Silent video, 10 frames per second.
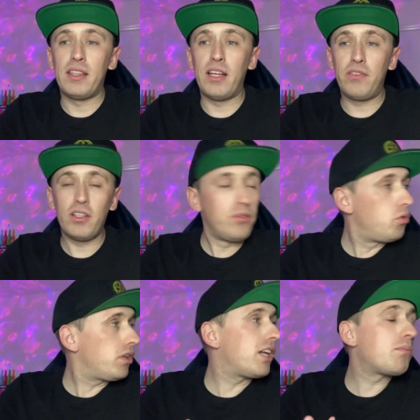Now, I think of
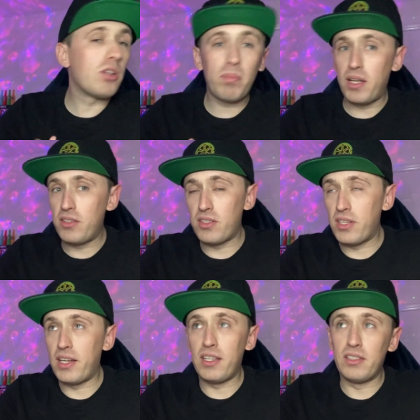all the games I played
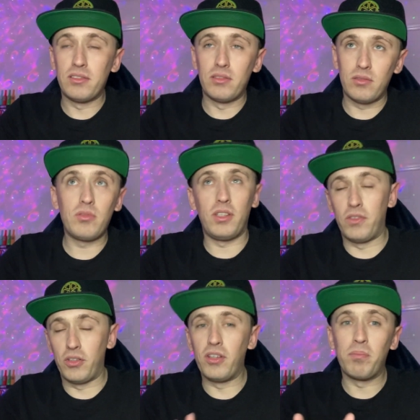today, and even
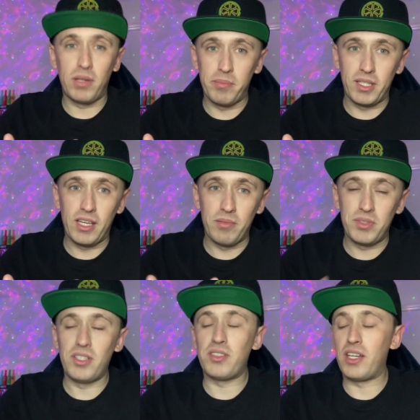though I don't play many games
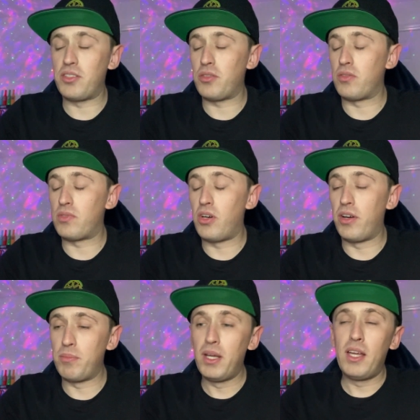these days because of
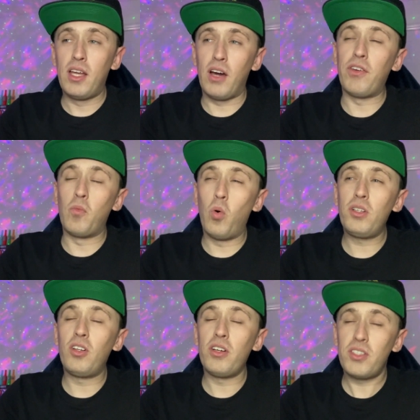time, I think, what
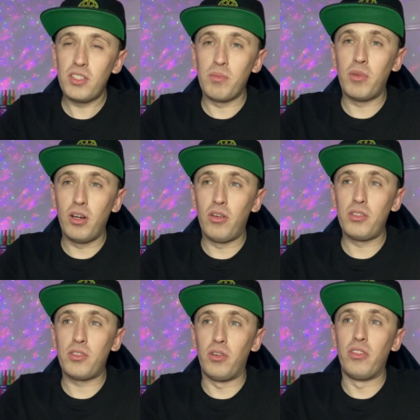did I sit my
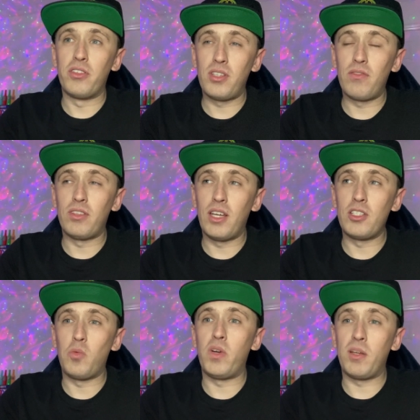ass on seven
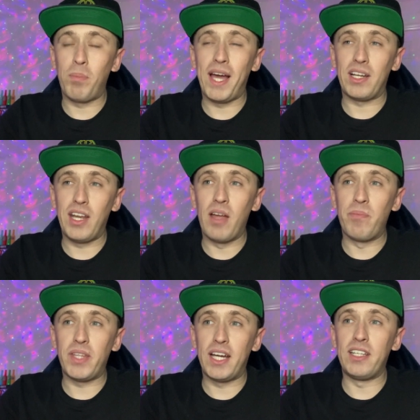days a week back
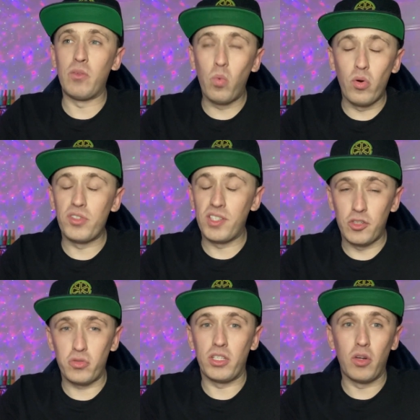then? And it was
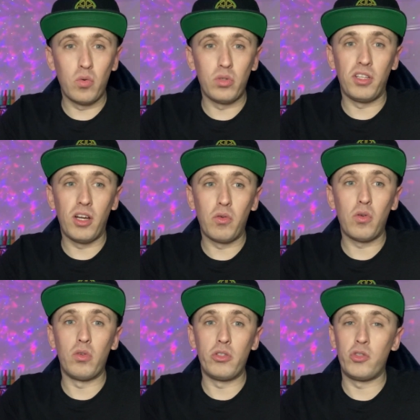literally all of the old
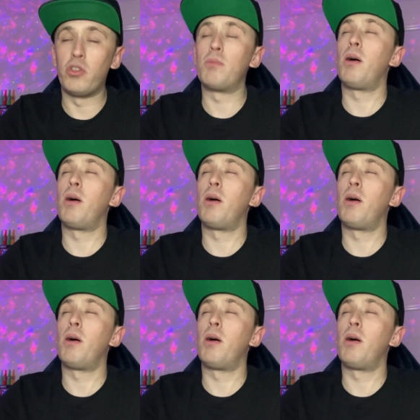Call of Duty.